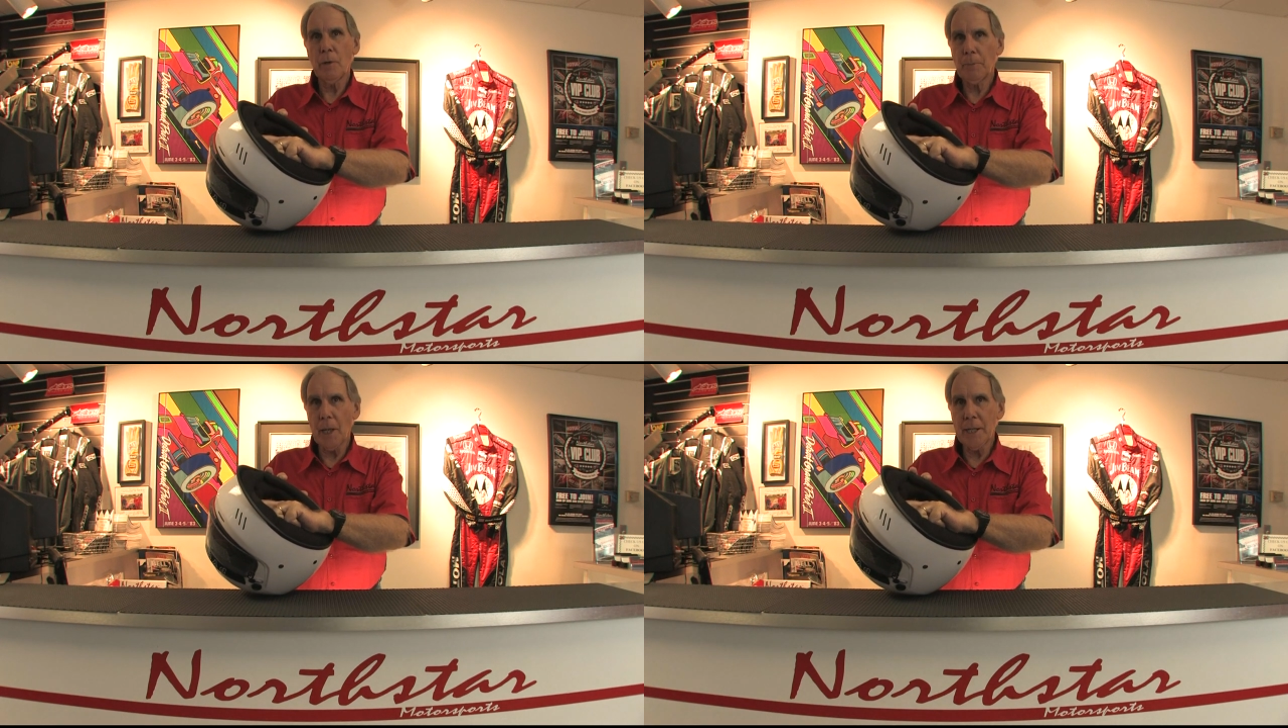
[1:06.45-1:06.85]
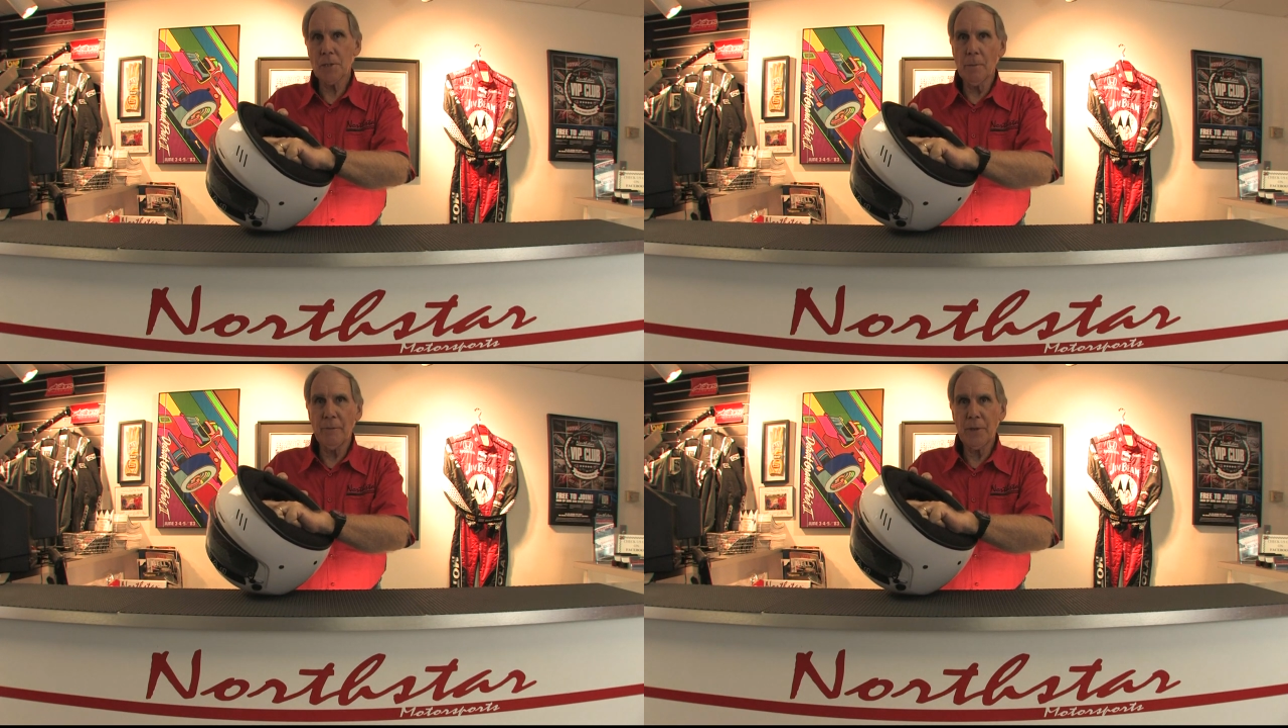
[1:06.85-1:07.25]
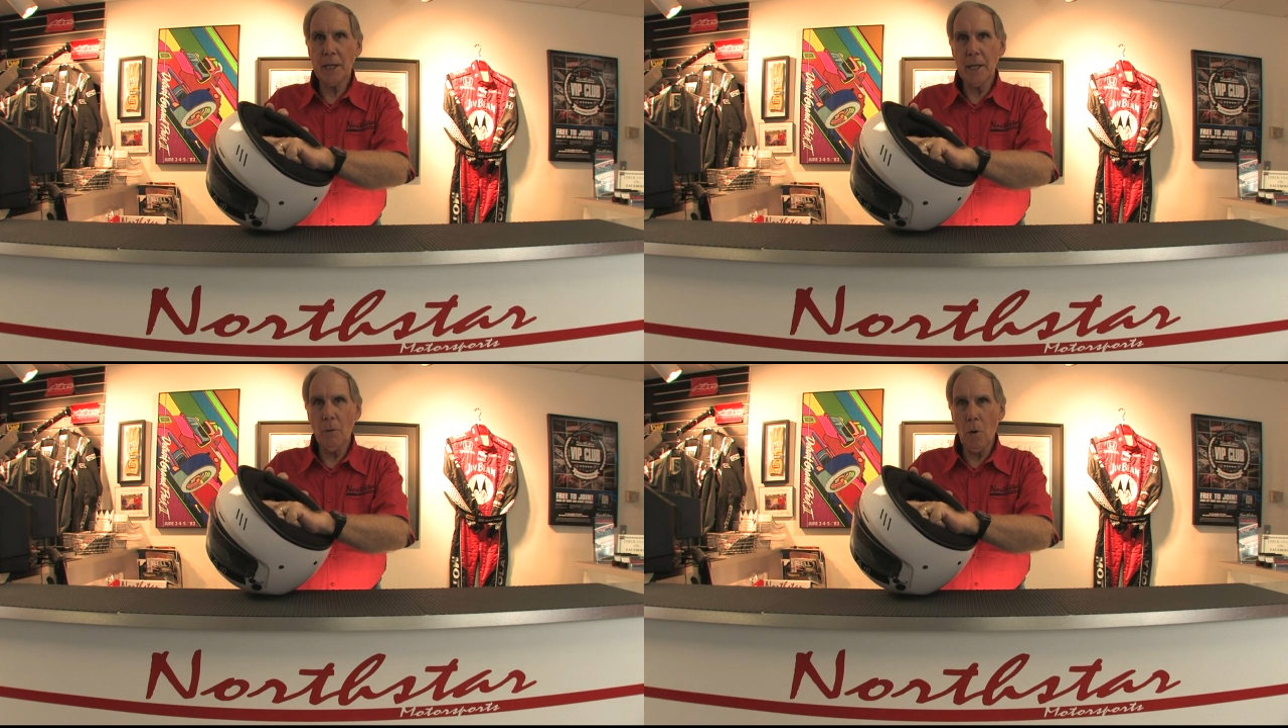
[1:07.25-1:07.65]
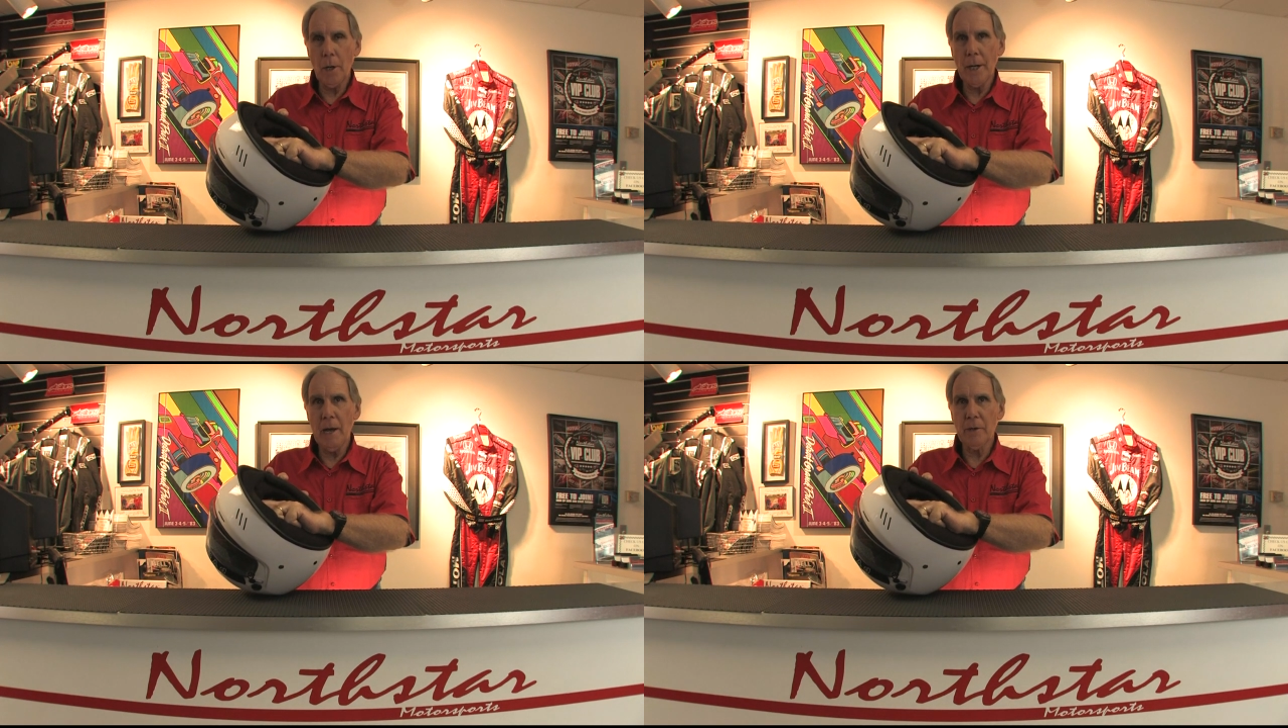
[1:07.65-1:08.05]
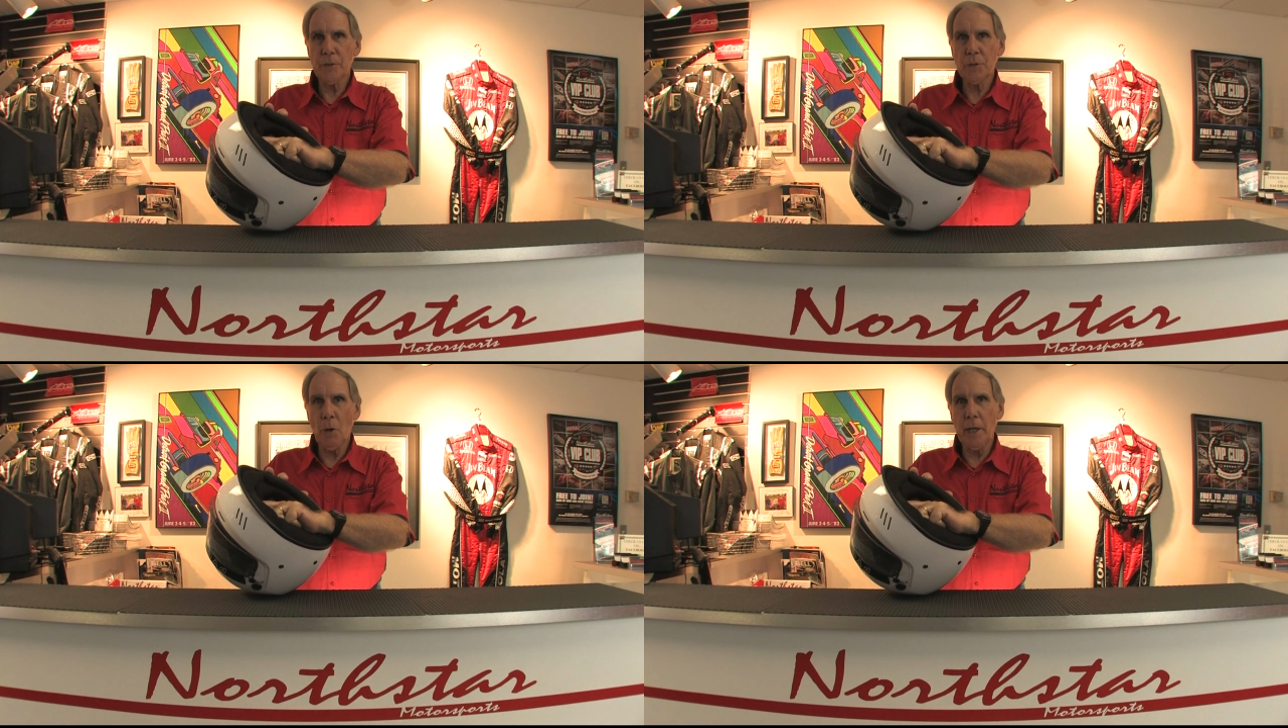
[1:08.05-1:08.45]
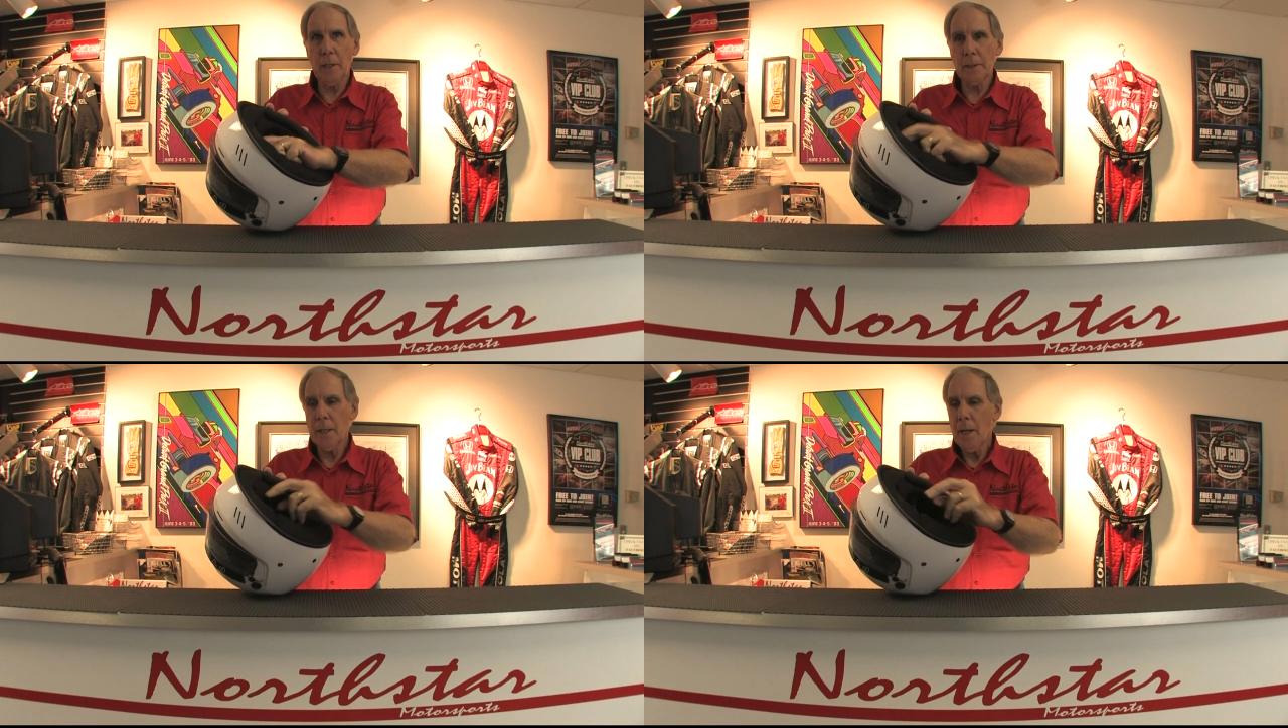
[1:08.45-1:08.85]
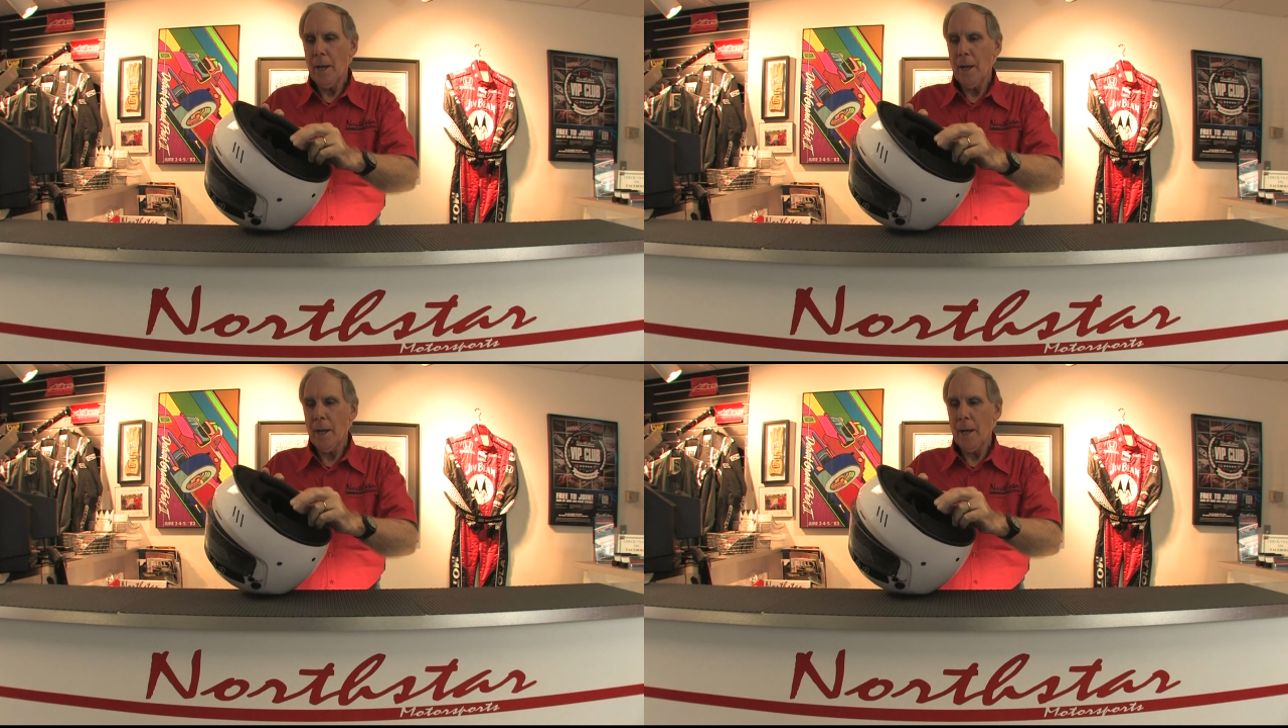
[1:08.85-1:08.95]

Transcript: replace them if they get worn out or soiled.